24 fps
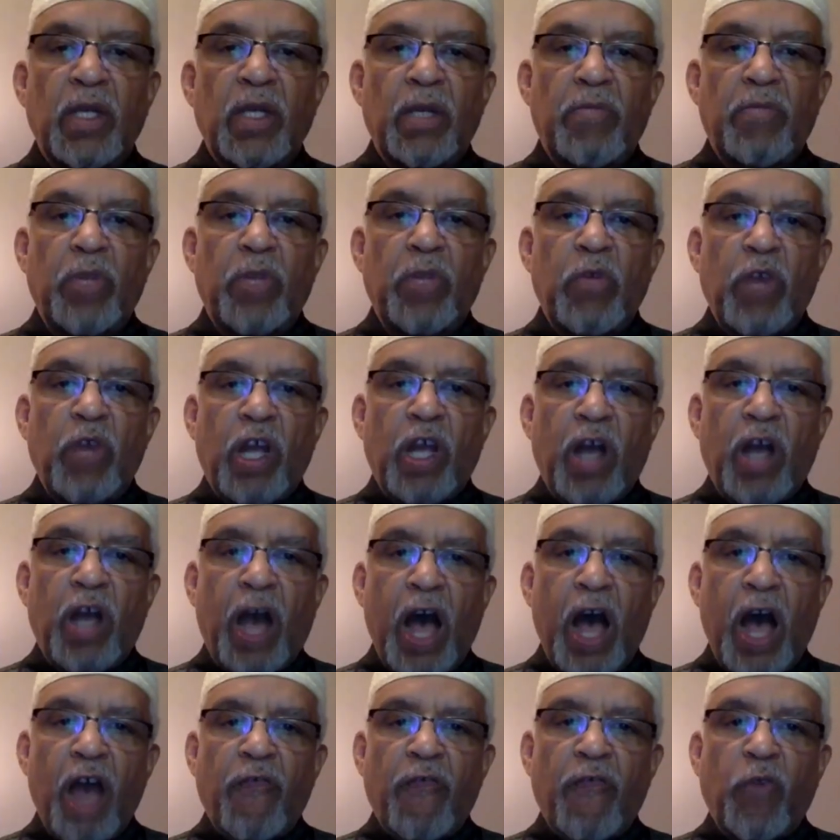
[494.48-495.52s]
Be
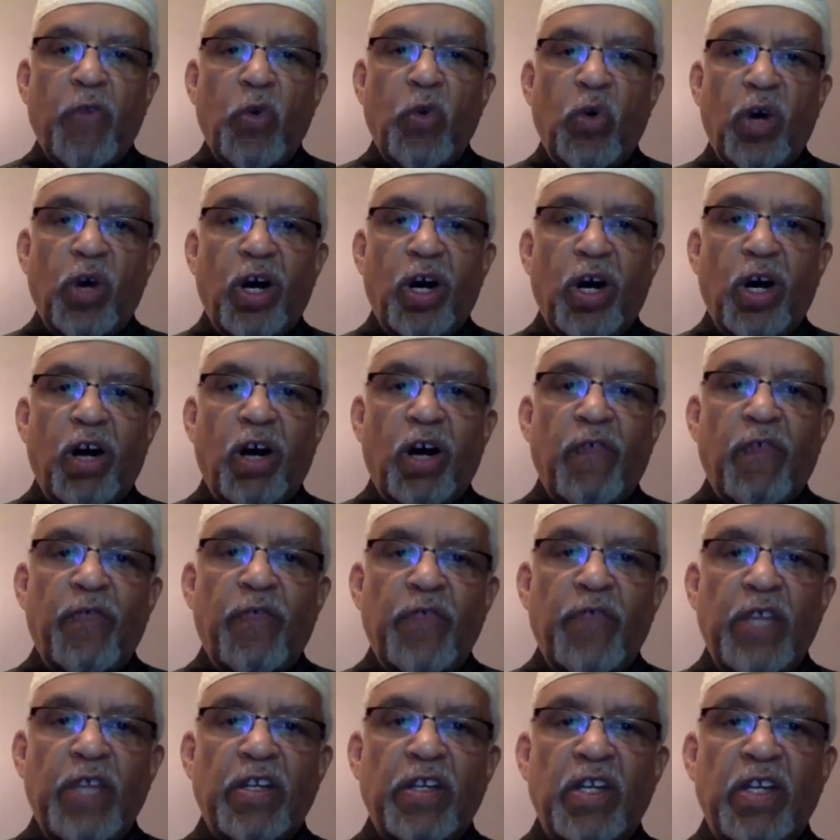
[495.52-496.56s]
regardful of
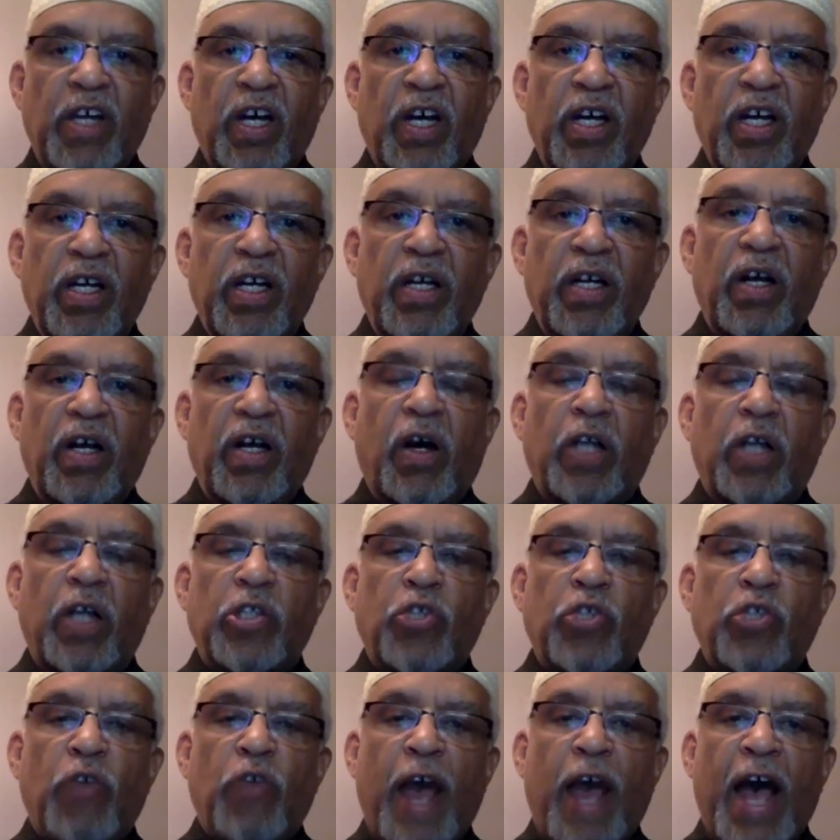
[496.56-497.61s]
fitna, or
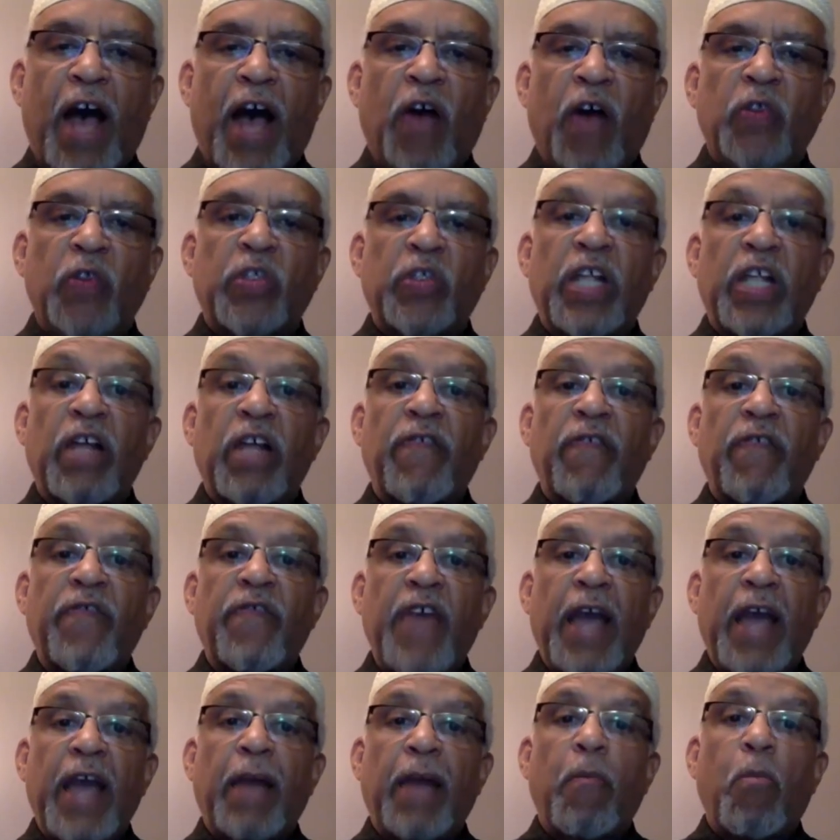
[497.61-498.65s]
trials that
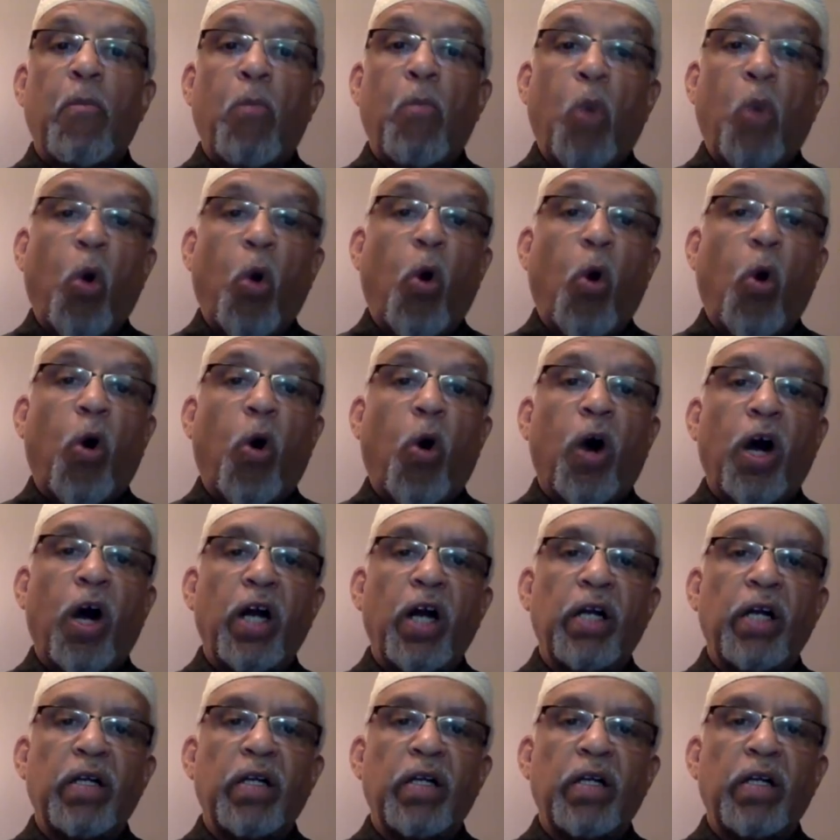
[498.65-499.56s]
affect more